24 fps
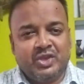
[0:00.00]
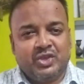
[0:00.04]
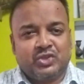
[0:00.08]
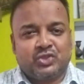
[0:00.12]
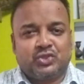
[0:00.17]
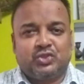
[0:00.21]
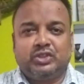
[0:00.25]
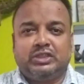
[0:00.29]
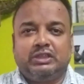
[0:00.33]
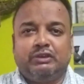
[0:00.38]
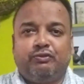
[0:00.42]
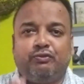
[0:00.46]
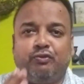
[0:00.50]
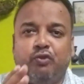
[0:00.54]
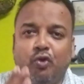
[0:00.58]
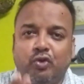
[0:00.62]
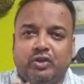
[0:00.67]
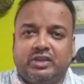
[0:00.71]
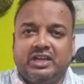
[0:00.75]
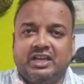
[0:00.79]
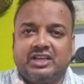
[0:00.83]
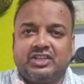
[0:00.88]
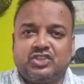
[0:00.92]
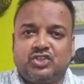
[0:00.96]
So the
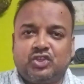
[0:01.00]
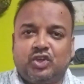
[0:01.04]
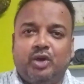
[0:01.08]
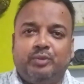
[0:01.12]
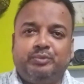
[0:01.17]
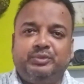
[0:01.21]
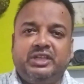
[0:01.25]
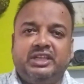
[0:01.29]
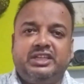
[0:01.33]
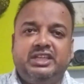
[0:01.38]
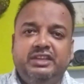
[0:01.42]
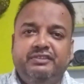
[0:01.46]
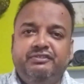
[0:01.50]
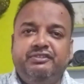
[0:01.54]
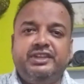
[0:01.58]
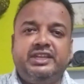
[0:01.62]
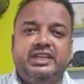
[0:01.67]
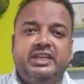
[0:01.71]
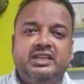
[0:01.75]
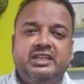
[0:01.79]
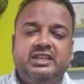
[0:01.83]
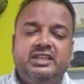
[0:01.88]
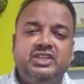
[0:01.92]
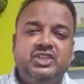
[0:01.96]
focus of the
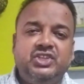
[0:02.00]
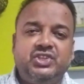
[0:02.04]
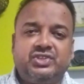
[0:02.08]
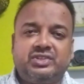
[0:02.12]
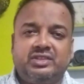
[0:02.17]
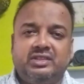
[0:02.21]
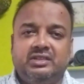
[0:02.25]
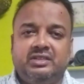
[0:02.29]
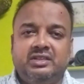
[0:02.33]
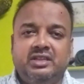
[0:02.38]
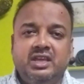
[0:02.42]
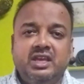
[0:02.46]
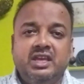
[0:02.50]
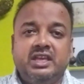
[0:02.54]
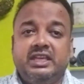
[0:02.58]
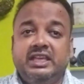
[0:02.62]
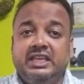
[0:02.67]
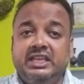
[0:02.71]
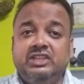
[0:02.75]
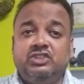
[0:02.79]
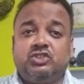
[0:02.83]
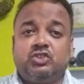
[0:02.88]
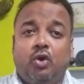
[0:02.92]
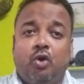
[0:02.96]
dividend decision
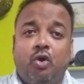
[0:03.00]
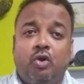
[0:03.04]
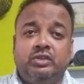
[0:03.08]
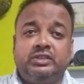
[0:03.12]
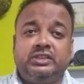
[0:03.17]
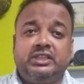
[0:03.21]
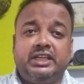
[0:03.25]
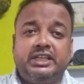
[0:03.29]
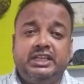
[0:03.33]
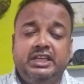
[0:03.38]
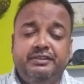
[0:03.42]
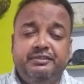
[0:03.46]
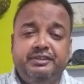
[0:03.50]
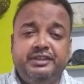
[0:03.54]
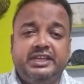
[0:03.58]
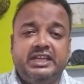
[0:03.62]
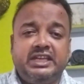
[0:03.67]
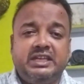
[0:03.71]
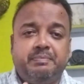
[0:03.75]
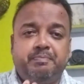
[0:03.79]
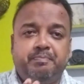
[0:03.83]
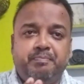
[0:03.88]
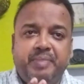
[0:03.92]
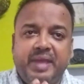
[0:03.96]
is on the
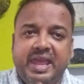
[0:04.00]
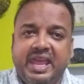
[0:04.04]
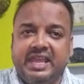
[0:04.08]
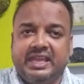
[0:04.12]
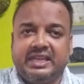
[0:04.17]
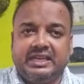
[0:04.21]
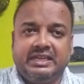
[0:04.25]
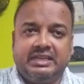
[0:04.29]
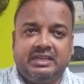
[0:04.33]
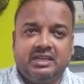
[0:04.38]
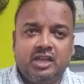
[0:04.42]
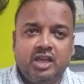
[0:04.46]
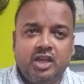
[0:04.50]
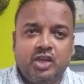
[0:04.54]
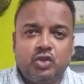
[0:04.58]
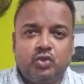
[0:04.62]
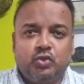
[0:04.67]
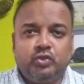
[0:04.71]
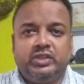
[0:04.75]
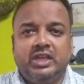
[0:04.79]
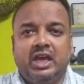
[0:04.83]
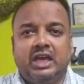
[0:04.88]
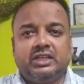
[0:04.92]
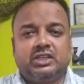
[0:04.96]
dividend paid
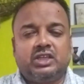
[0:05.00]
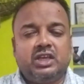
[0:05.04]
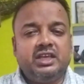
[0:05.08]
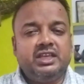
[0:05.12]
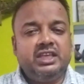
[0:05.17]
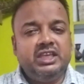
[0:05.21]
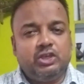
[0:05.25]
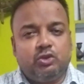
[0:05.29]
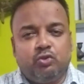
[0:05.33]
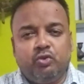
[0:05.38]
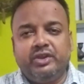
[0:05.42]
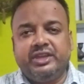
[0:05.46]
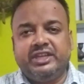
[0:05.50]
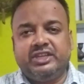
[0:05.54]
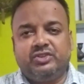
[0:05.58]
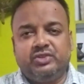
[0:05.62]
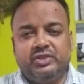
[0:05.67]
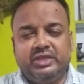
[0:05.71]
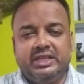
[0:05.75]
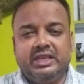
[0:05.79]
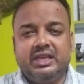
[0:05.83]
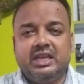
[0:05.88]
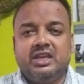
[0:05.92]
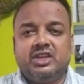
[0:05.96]
to the
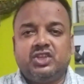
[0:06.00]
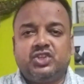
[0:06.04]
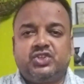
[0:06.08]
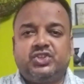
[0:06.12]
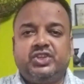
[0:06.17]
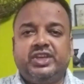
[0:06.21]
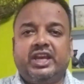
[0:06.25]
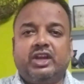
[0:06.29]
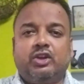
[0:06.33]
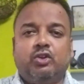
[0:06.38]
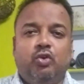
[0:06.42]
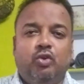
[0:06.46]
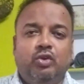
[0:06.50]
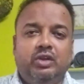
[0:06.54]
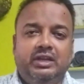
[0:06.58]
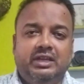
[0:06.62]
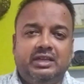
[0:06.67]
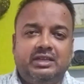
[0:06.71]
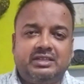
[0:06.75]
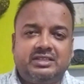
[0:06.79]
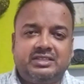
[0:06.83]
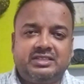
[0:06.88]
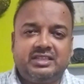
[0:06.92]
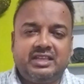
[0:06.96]
equity
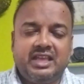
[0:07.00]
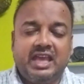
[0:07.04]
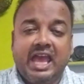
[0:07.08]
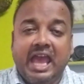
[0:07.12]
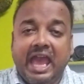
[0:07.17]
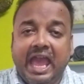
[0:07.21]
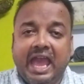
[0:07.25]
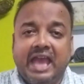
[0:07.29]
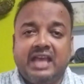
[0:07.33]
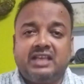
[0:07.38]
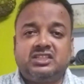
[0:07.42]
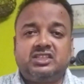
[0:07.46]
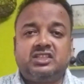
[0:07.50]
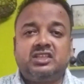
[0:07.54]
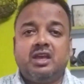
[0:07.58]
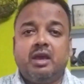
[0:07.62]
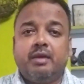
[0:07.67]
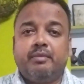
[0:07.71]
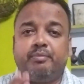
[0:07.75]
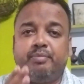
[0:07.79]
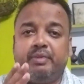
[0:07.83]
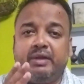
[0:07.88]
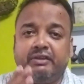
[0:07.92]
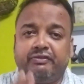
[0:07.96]
shareholders. As
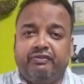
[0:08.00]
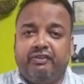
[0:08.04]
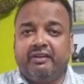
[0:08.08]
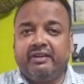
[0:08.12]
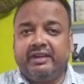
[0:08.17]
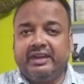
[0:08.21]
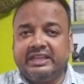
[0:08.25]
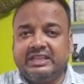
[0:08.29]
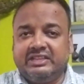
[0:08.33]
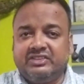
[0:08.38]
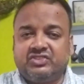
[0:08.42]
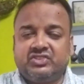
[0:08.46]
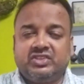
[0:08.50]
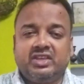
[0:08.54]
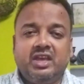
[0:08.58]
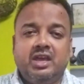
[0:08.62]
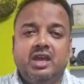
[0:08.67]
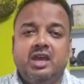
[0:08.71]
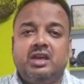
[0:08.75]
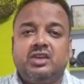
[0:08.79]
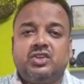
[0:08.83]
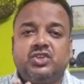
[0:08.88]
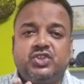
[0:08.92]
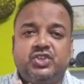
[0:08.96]
preference,
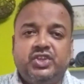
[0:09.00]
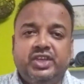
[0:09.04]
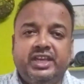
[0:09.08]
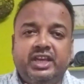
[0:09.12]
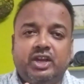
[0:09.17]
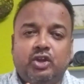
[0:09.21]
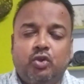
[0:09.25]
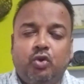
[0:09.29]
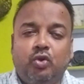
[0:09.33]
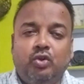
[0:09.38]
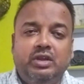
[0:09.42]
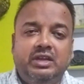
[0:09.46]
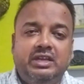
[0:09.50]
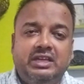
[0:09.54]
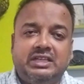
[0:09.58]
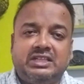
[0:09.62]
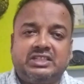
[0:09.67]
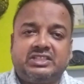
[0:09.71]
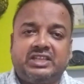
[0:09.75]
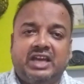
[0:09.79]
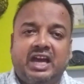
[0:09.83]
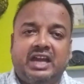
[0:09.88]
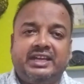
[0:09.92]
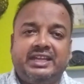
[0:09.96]

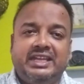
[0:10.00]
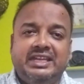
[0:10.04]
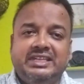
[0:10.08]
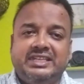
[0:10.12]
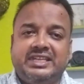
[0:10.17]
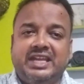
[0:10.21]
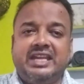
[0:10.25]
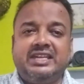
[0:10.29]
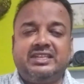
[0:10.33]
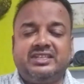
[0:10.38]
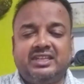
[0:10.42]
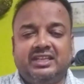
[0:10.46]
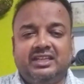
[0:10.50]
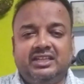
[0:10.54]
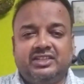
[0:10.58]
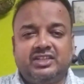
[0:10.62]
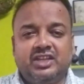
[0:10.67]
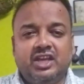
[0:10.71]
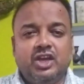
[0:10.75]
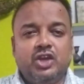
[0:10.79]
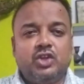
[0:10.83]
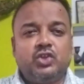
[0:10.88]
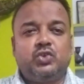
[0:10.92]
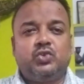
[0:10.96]
shareholders are entitled
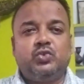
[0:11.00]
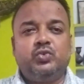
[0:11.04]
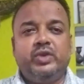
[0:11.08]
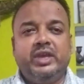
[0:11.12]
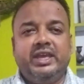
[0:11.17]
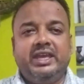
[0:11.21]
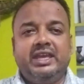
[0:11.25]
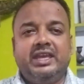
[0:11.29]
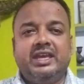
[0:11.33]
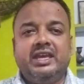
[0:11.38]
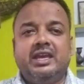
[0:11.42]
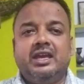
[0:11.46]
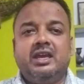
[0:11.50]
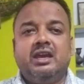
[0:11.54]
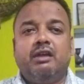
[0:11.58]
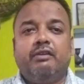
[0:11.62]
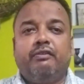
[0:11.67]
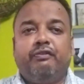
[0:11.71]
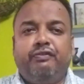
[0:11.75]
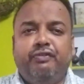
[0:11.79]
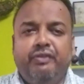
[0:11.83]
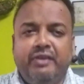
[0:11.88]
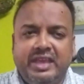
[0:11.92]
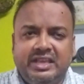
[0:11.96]
to a
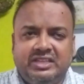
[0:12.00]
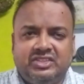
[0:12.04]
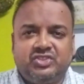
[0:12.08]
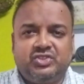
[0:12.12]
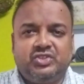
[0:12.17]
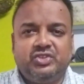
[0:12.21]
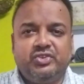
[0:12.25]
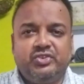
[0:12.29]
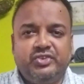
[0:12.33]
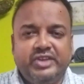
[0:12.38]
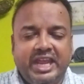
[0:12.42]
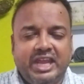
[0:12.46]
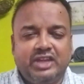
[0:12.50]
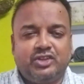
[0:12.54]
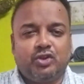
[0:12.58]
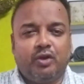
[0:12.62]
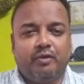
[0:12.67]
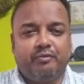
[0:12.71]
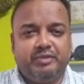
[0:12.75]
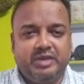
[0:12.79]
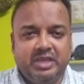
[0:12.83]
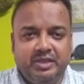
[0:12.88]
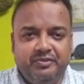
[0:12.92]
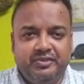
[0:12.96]
fixed rate
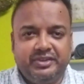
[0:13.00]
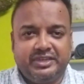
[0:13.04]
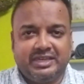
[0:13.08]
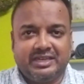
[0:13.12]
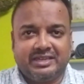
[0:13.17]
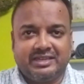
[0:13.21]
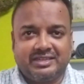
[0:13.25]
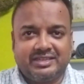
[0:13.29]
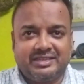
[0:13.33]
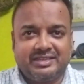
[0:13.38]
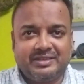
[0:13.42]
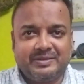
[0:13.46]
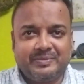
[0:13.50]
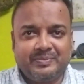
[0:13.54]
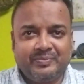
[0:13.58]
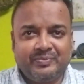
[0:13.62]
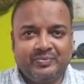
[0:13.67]
of dividend.